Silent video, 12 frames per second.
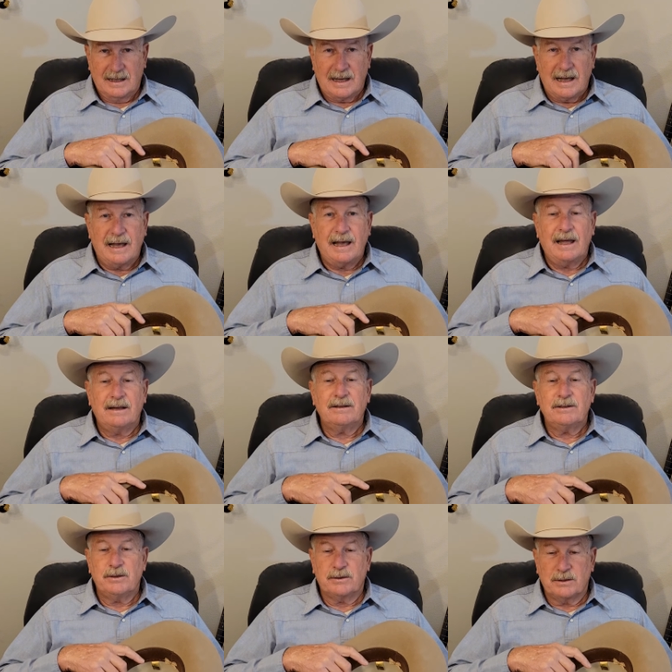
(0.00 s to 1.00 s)
And
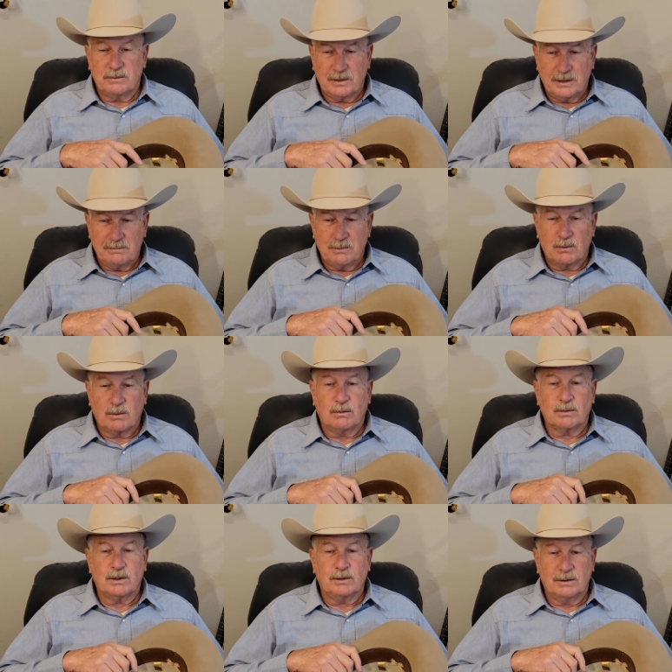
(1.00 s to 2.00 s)
you can read more
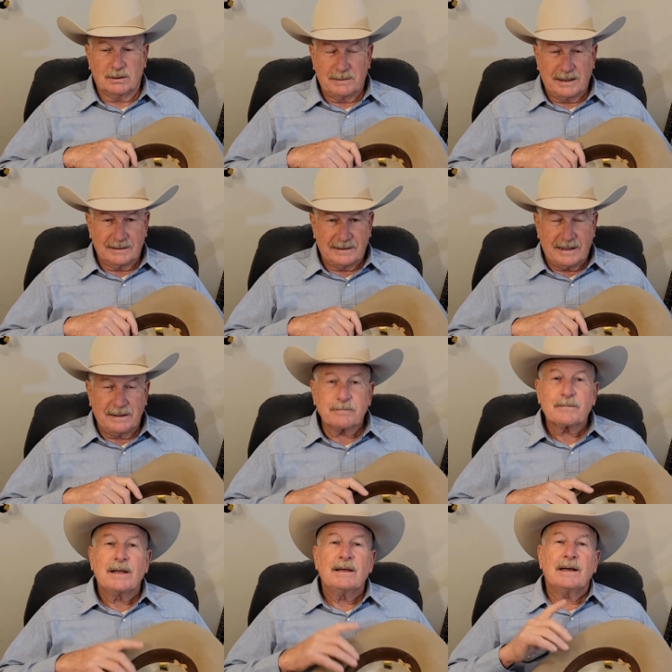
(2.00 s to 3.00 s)
on Google about that.
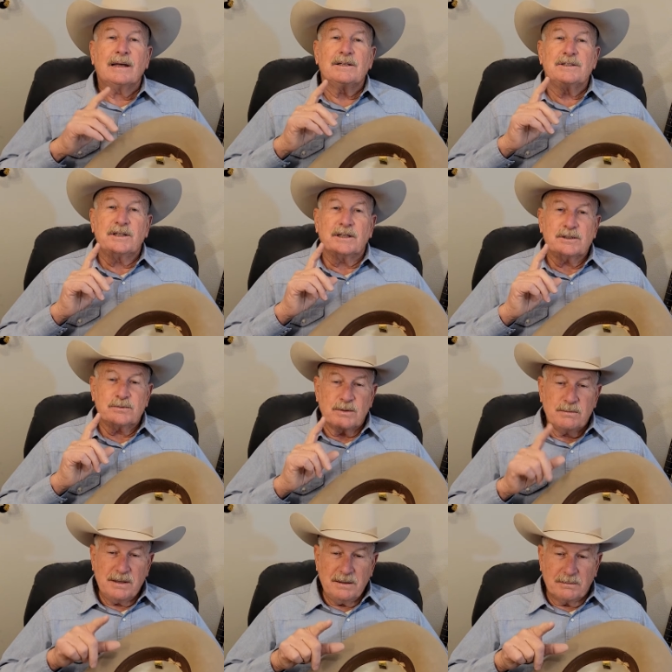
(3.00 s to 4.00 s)
And just
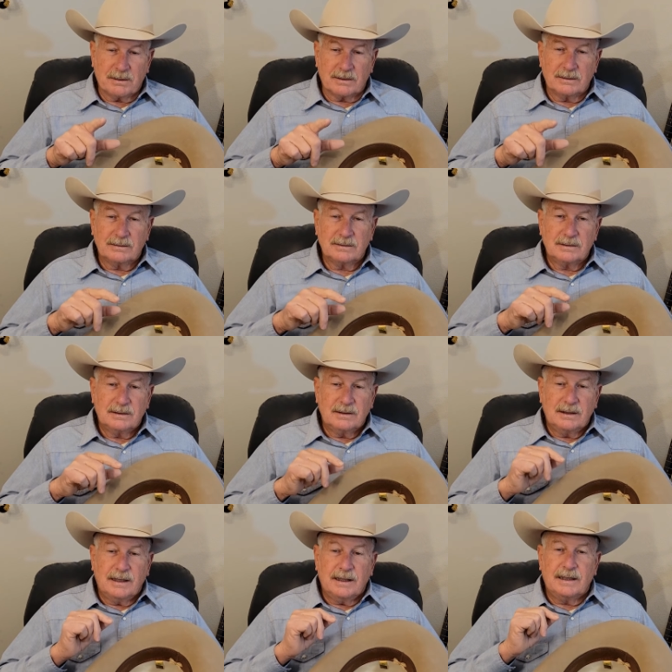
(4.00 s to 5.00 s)
remember,
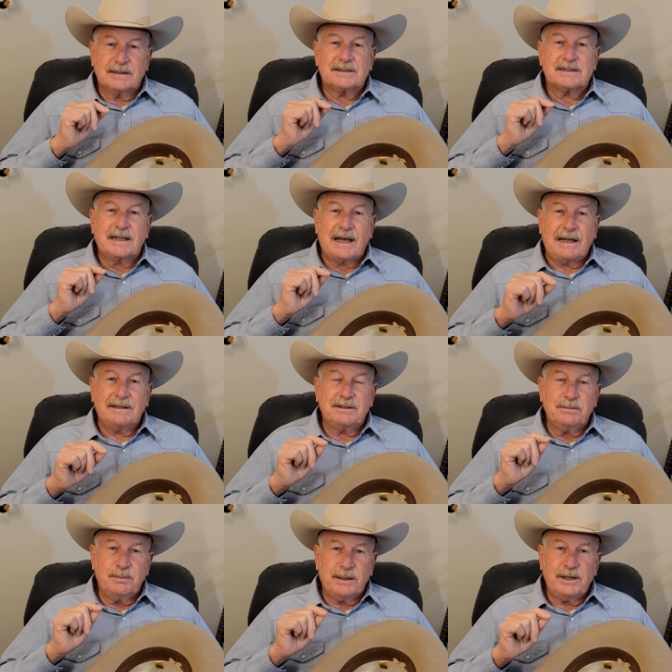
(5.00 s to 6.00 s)
it's got
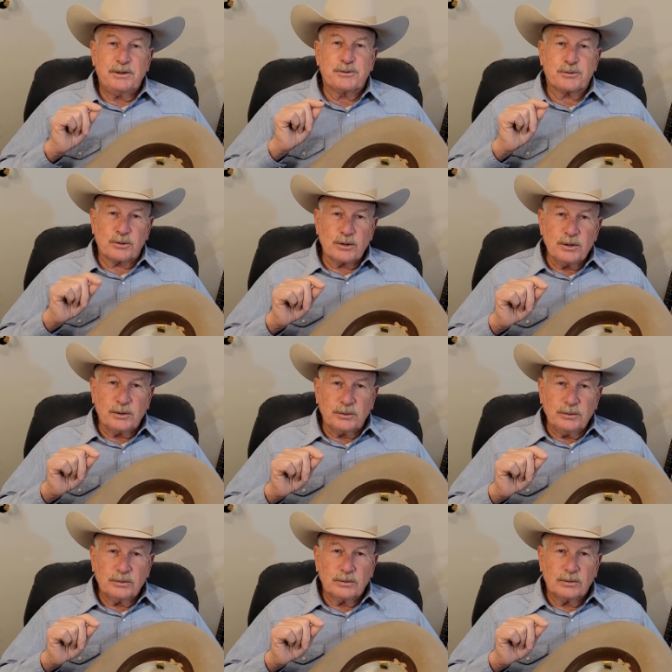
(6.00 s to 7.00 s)
to be
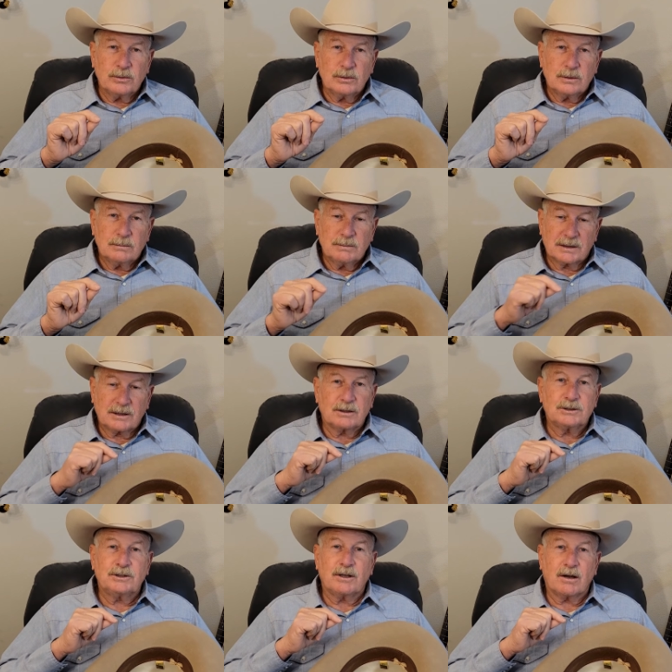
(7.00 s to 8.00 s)
true
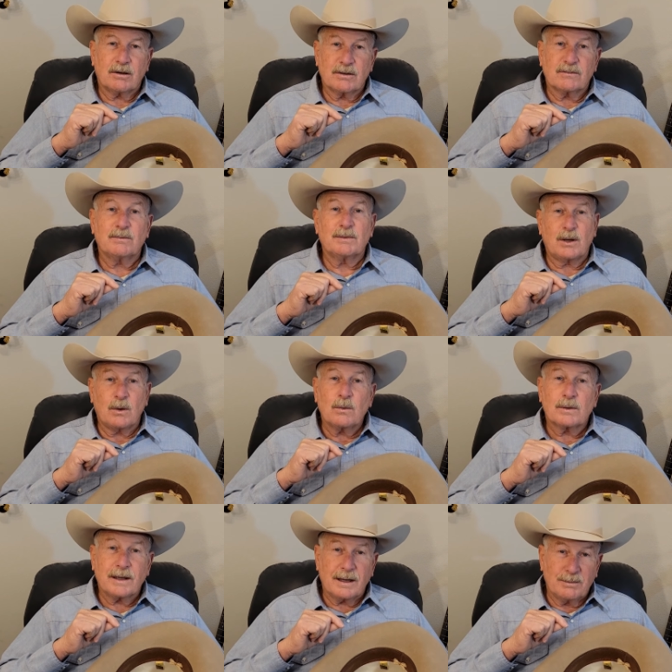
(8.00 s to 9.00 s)
because you heard it from an
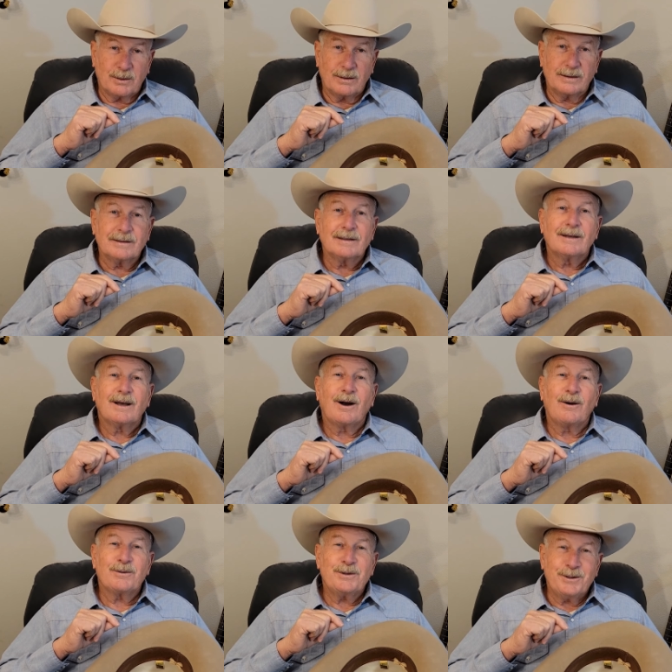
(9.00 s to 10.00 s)
old cowboy
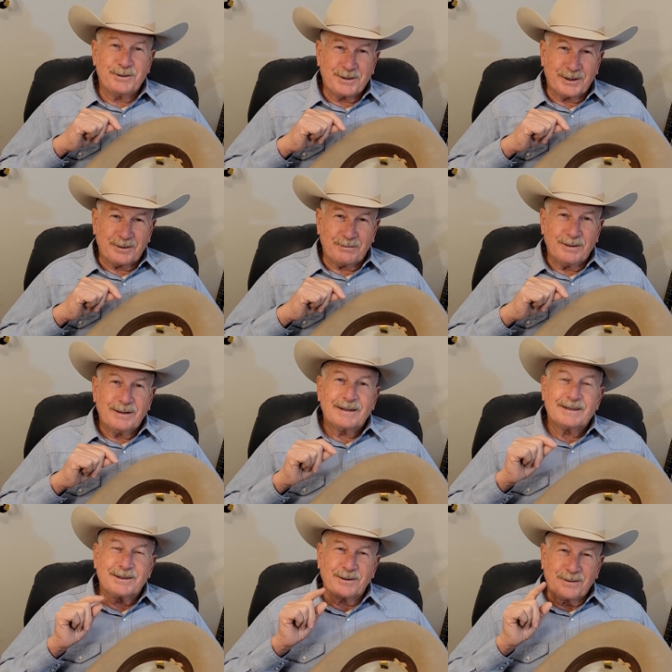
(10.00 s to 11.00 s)
on YouTube.
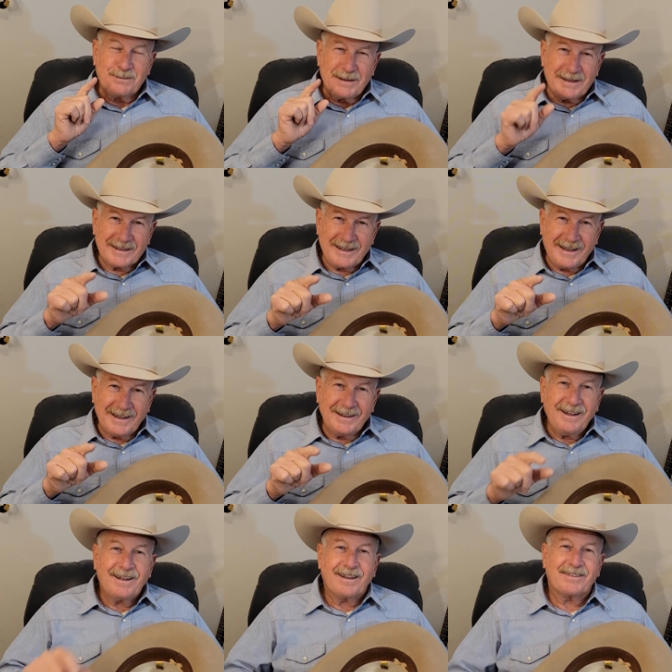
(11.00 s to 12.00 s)
Till we meet
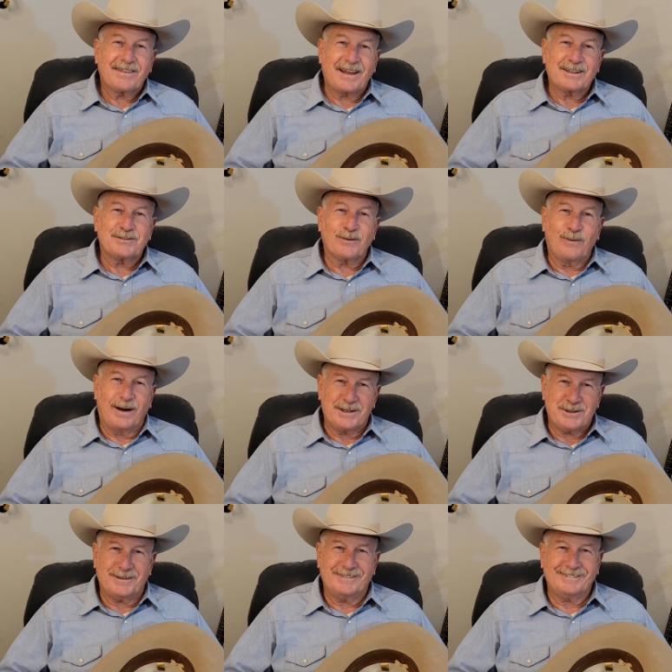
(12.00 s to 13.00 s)
again, thanks for
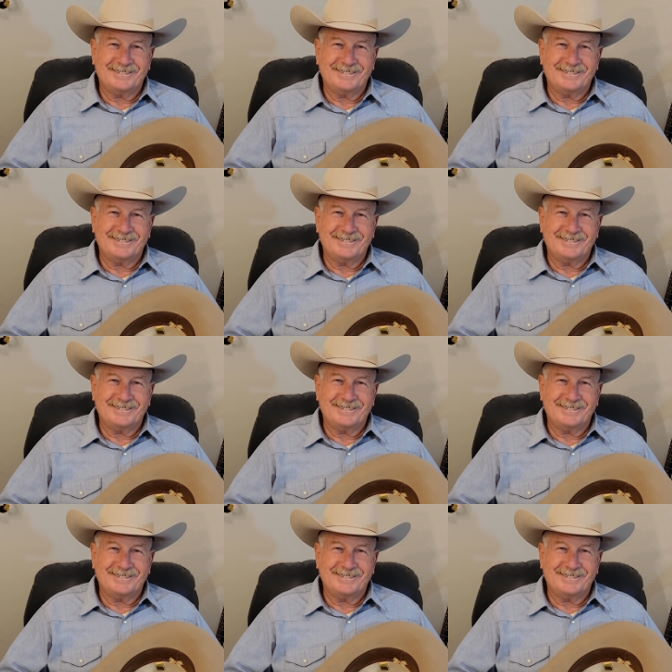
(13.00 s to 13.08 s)
watching.